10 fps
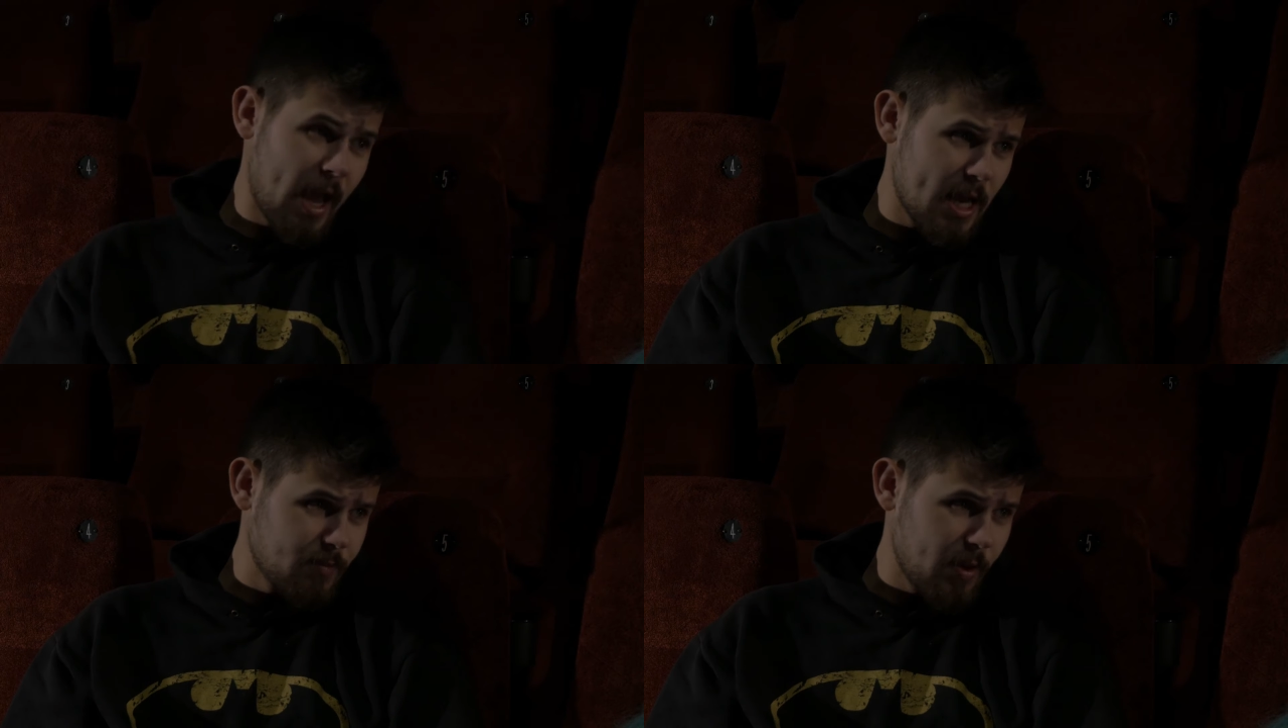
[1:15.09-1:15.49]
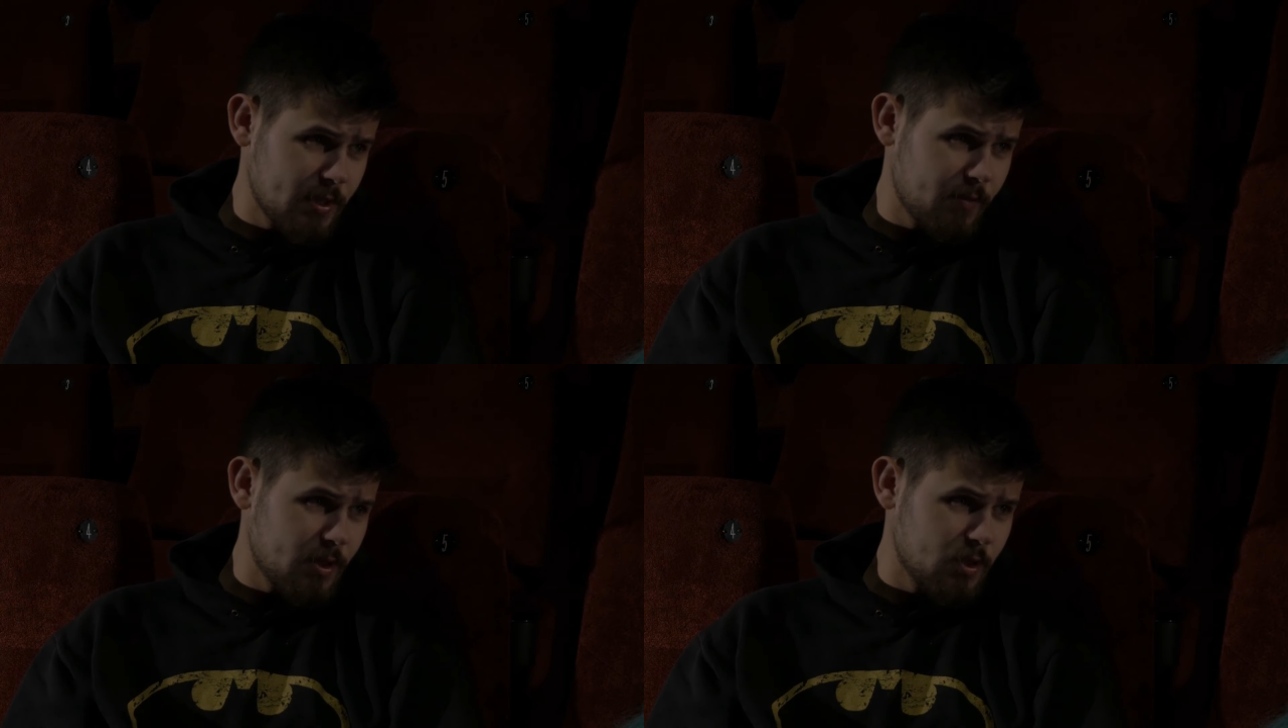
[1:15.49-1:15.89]

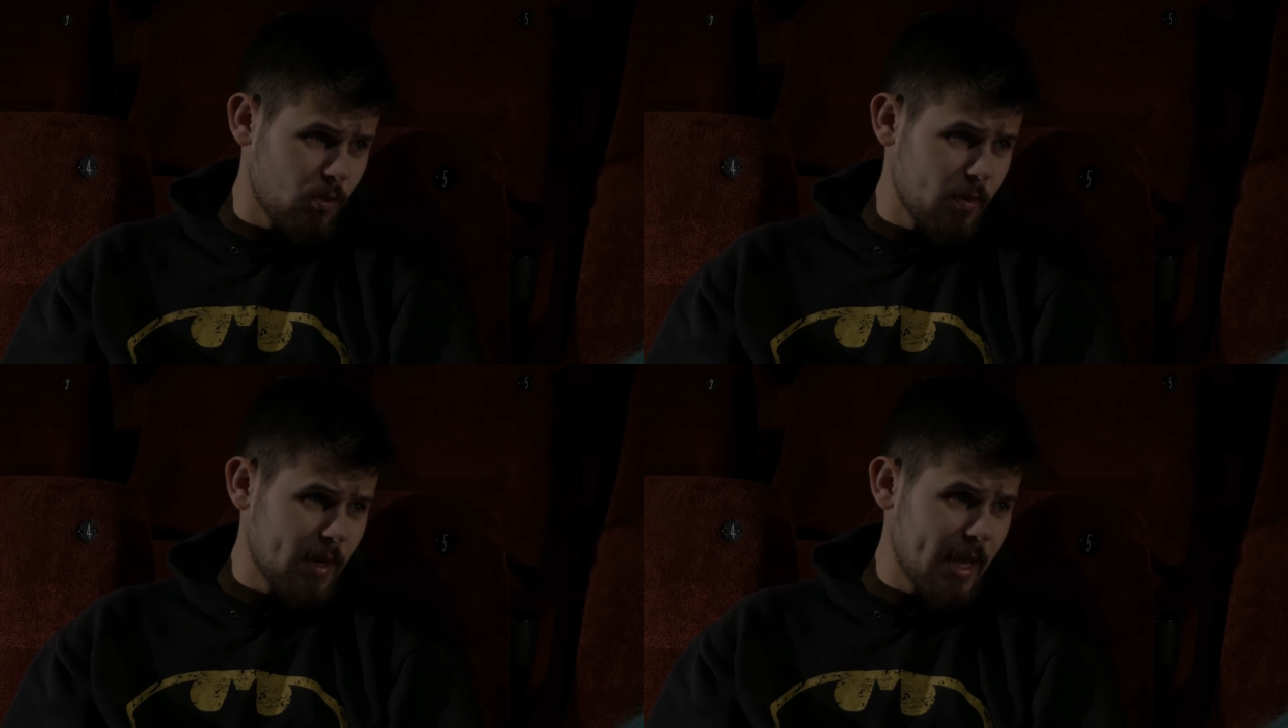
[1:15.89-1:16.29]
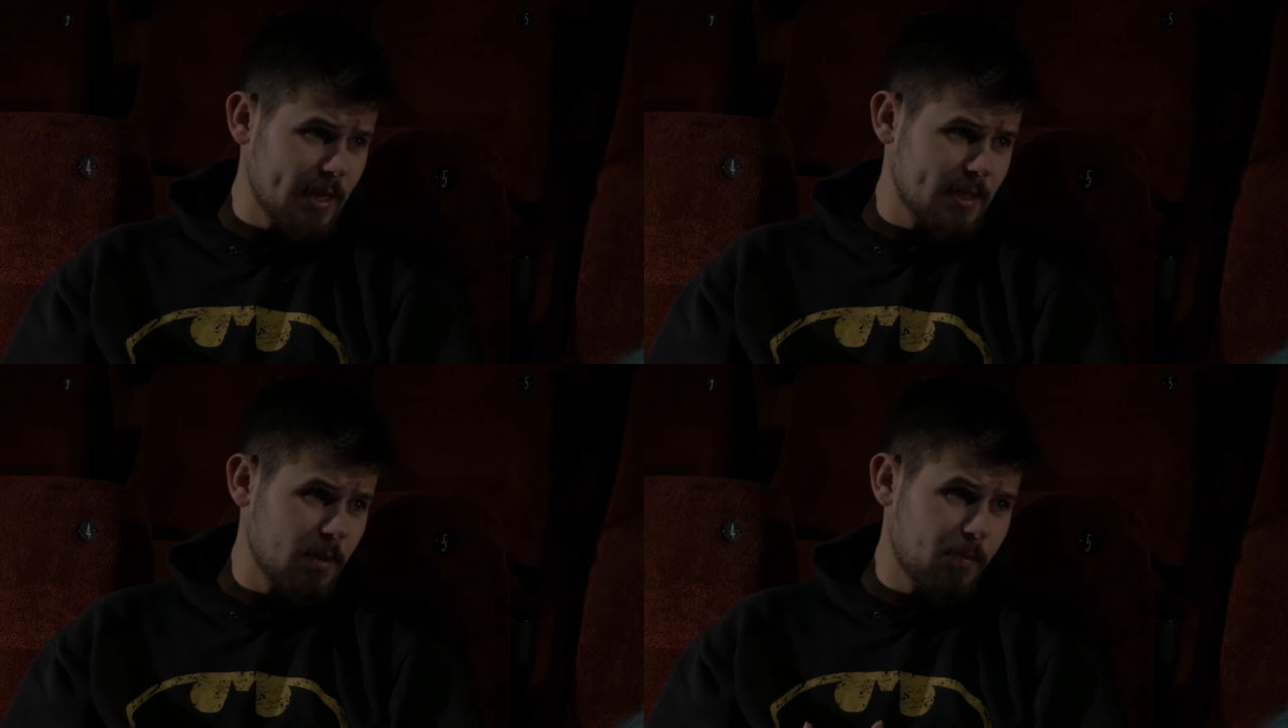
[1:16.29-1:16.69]
aspects of the story
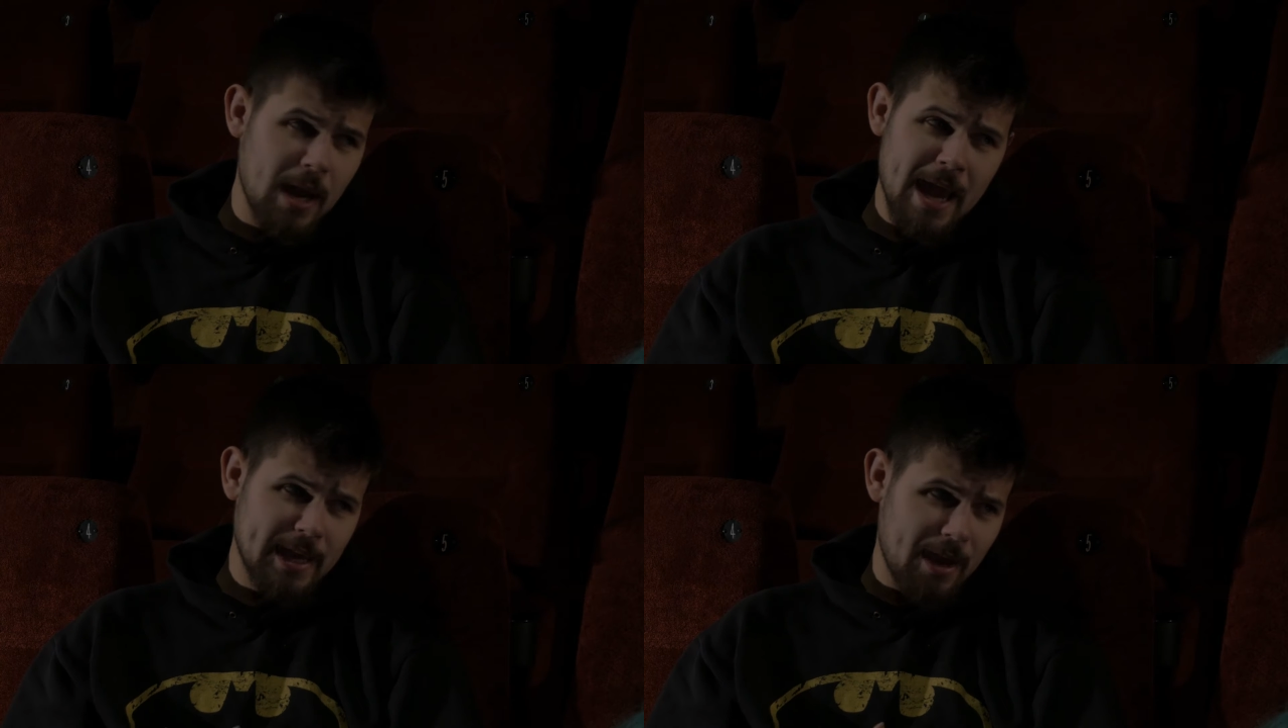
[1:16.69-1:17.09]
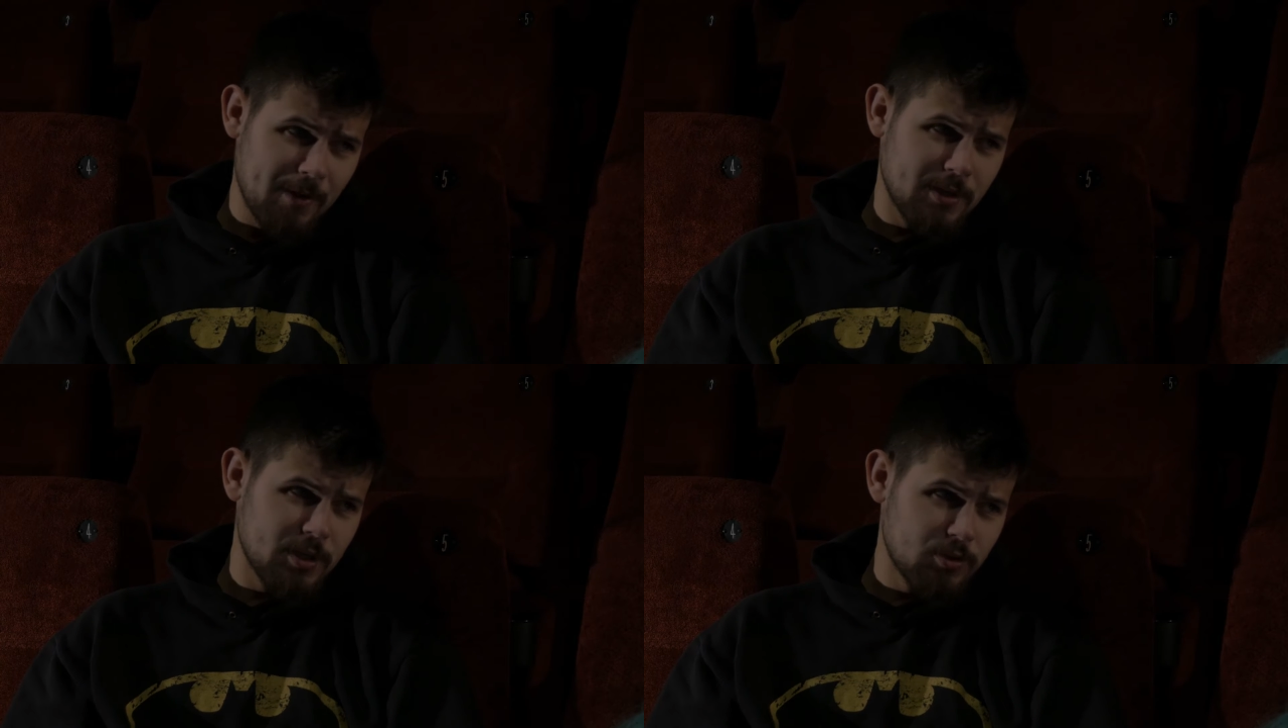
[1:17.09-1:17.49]
related to the black
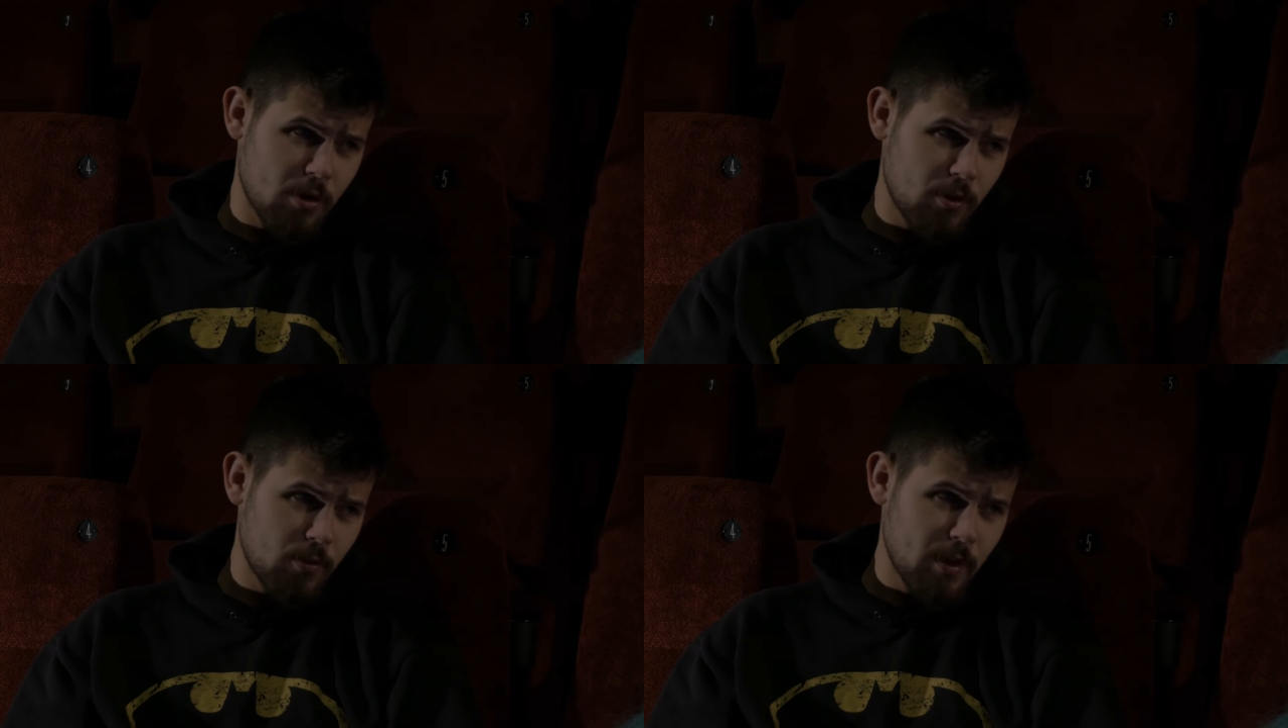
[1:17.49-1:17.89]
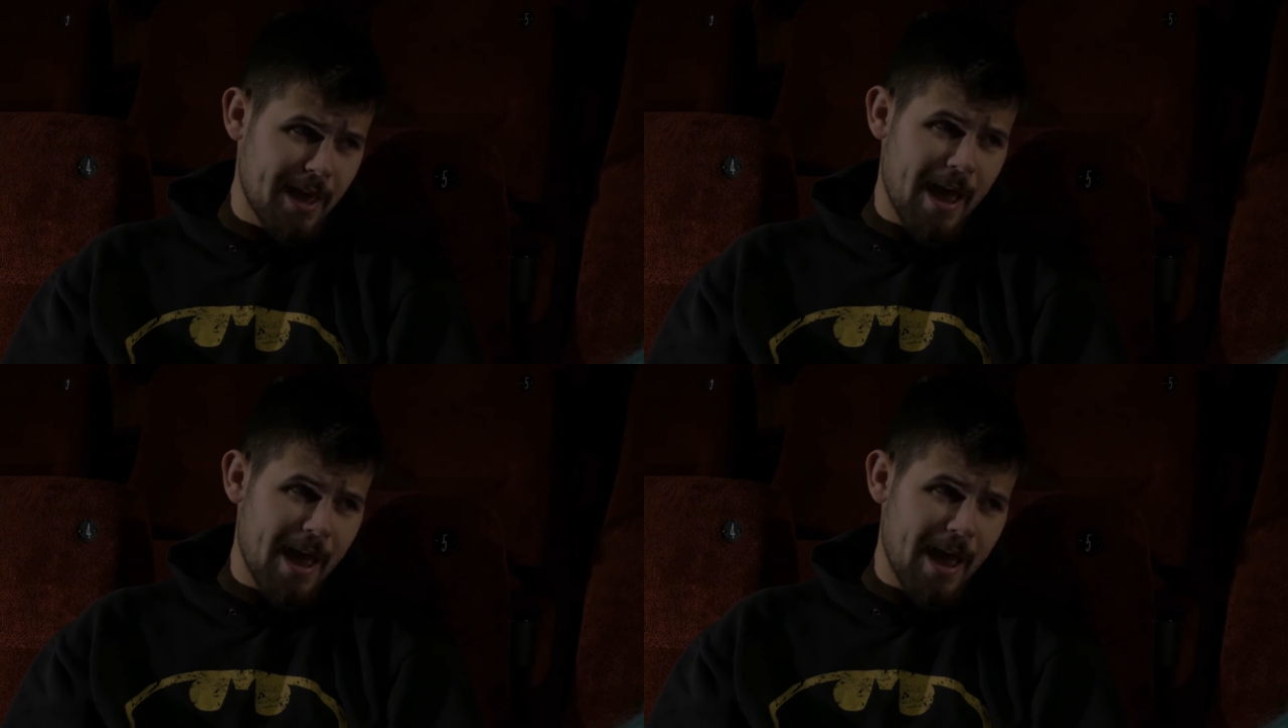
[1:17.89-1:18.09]
character struggle,